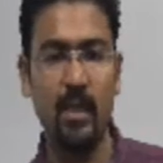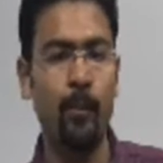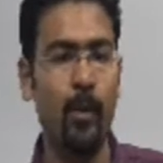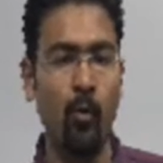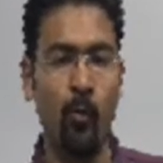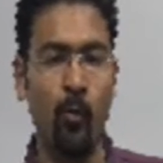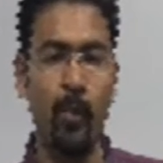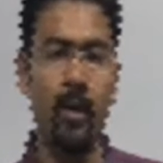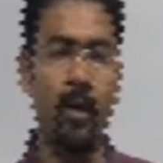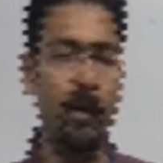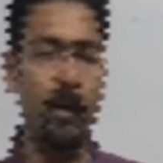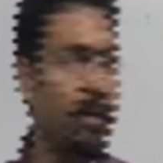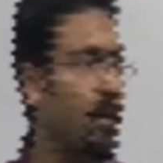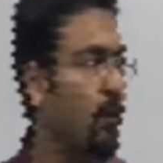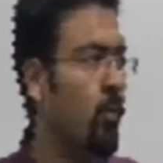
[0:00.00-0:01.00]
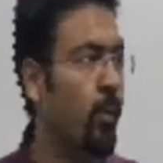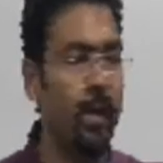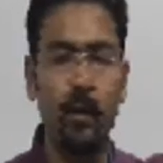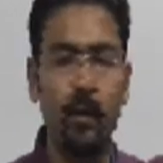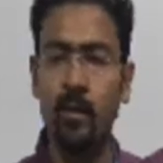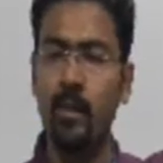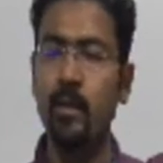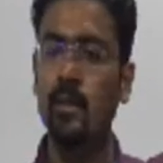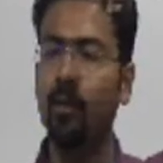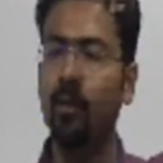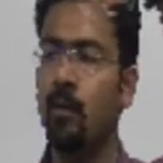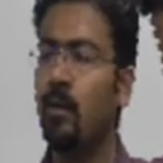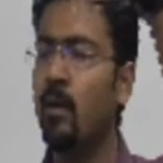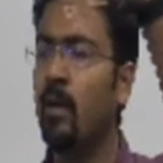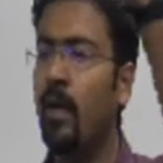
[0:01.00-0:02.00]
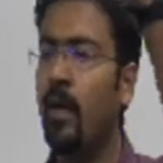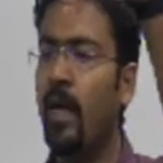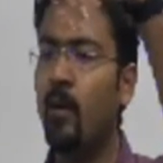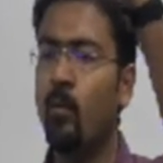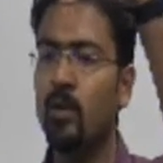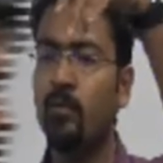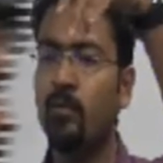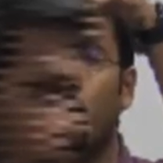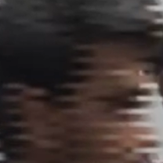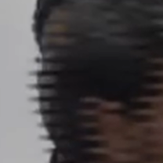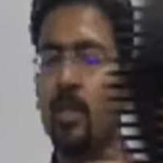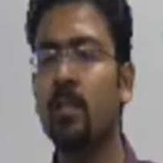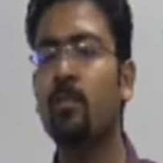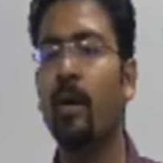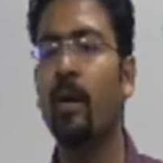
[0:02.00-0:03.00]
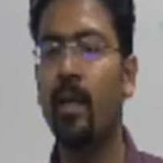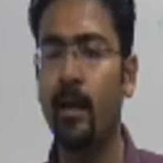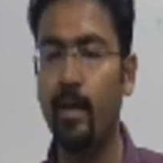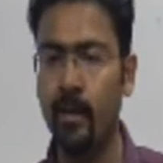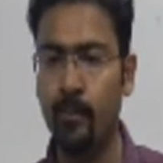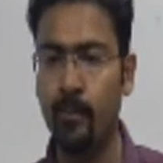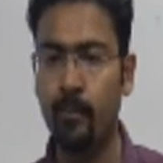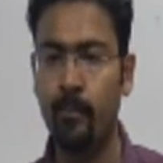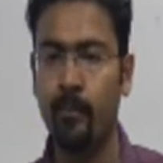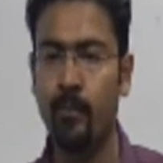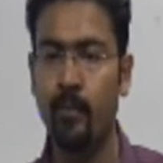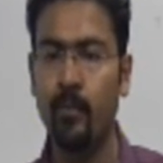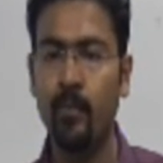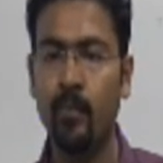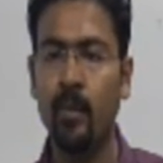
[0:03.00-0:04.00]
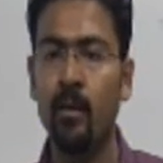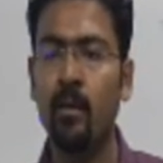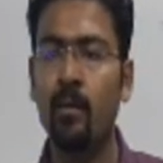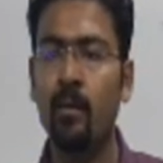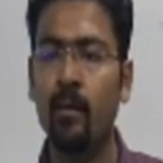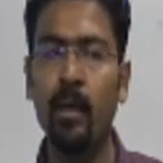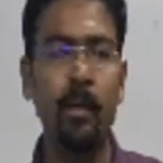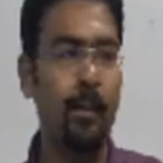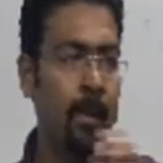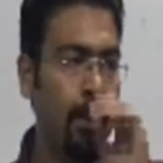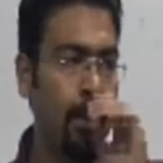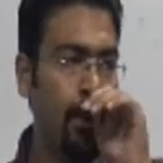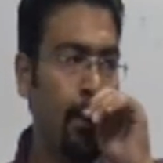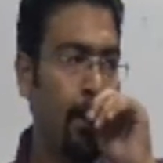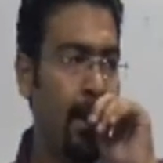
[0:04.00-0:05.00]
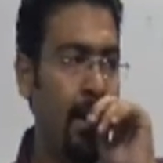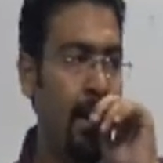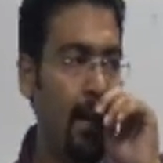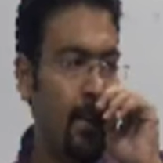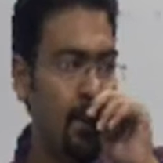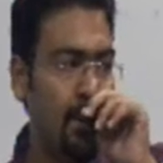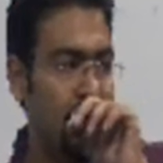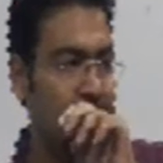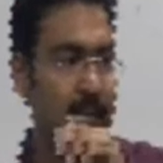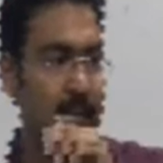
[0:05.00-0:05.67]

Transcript: open container where the atmospheric pressure is 1 atm, right? At this